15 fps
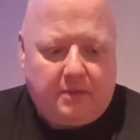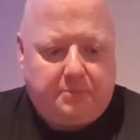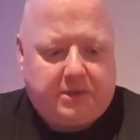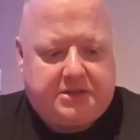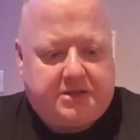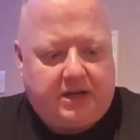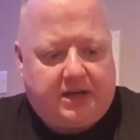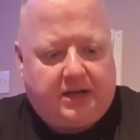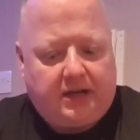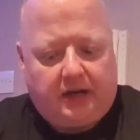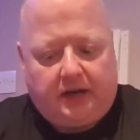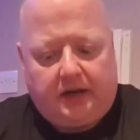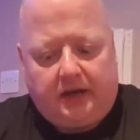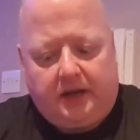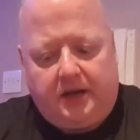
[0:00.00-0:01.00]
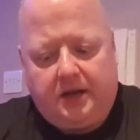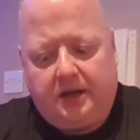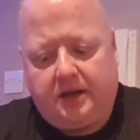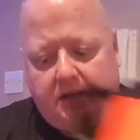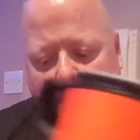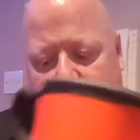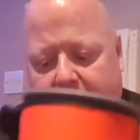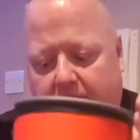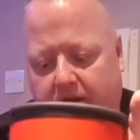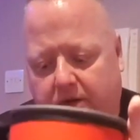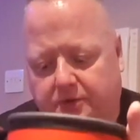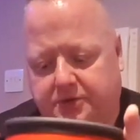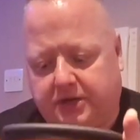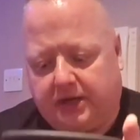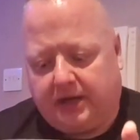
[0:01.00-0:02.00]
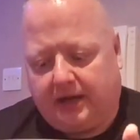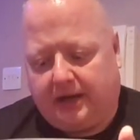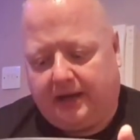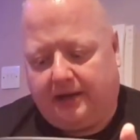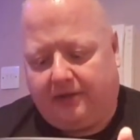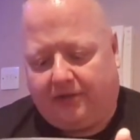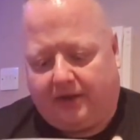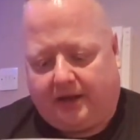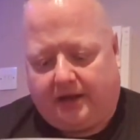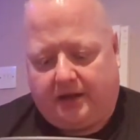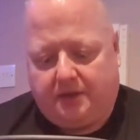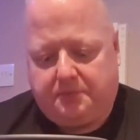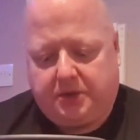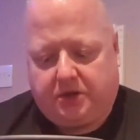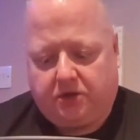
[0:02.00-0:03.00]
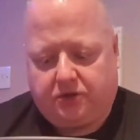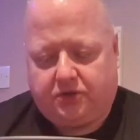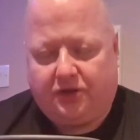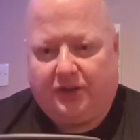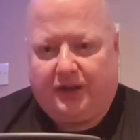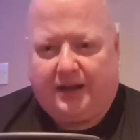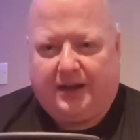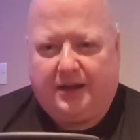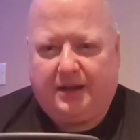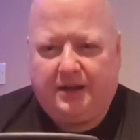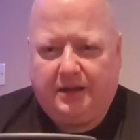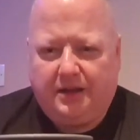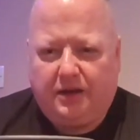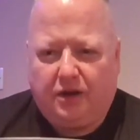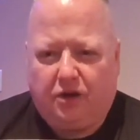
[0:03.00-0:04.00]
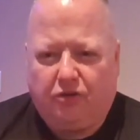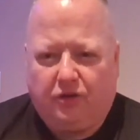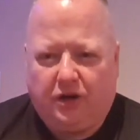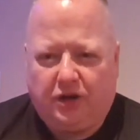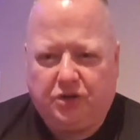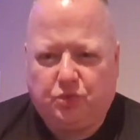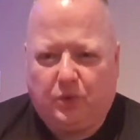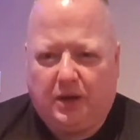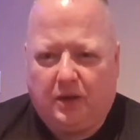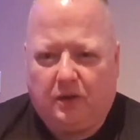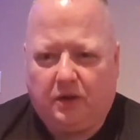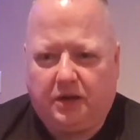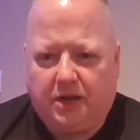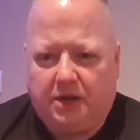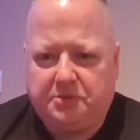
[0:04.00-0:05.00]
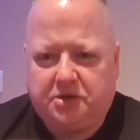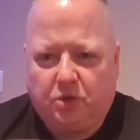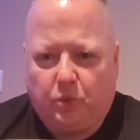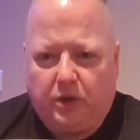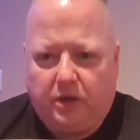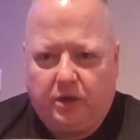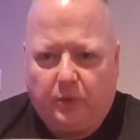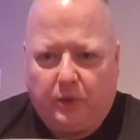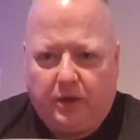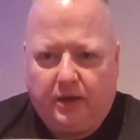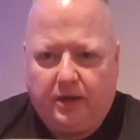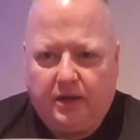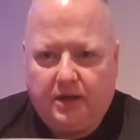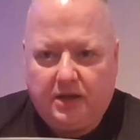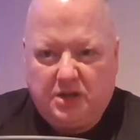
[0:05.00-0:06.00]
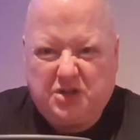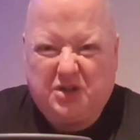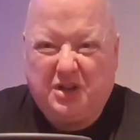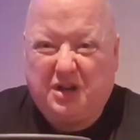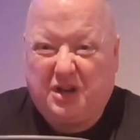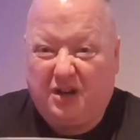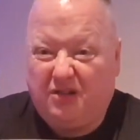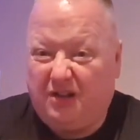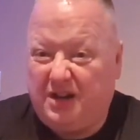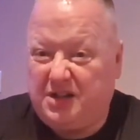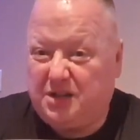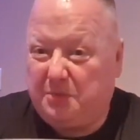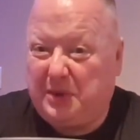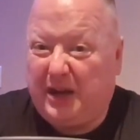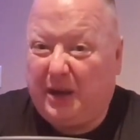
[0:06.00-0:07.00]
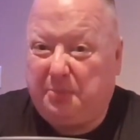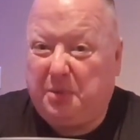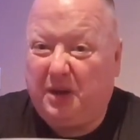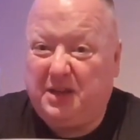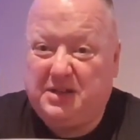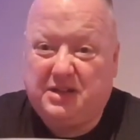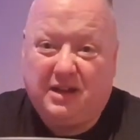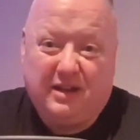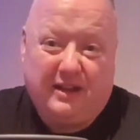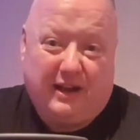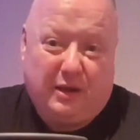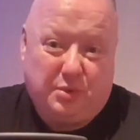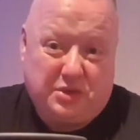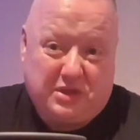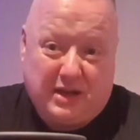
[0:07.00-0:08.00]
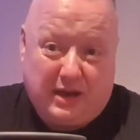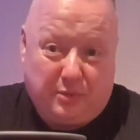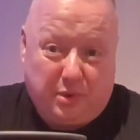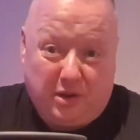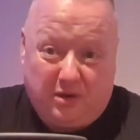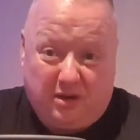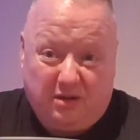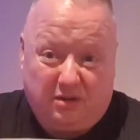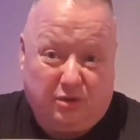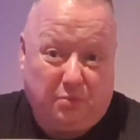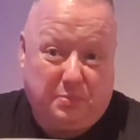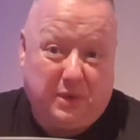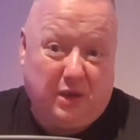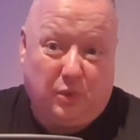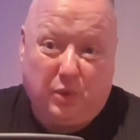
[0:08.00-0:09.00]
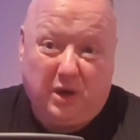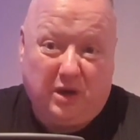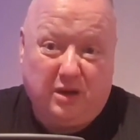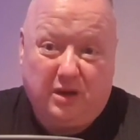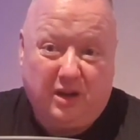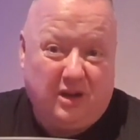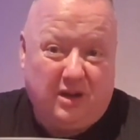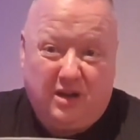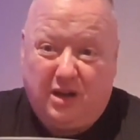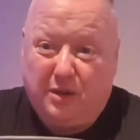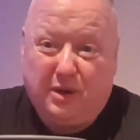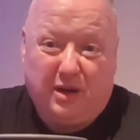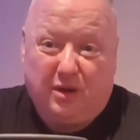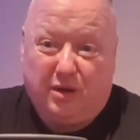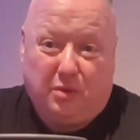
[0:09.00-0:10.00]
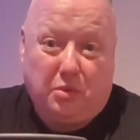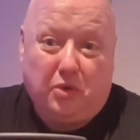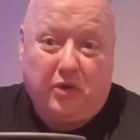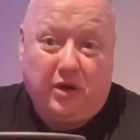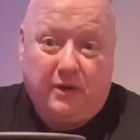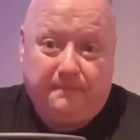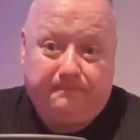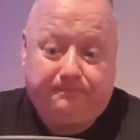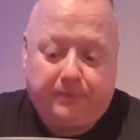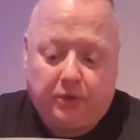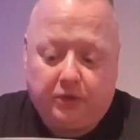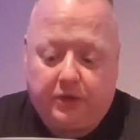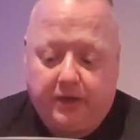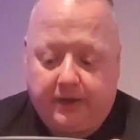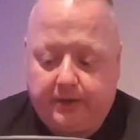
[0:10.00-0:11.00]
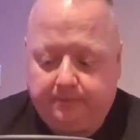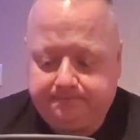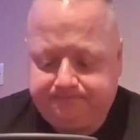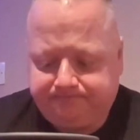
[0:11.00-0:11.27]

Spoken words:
Particularly if you're using it like that, because that grill as well keeps the wind away. So you can reasonably happily say that outside with a good bit of wind, you ain't going to worry. Okay?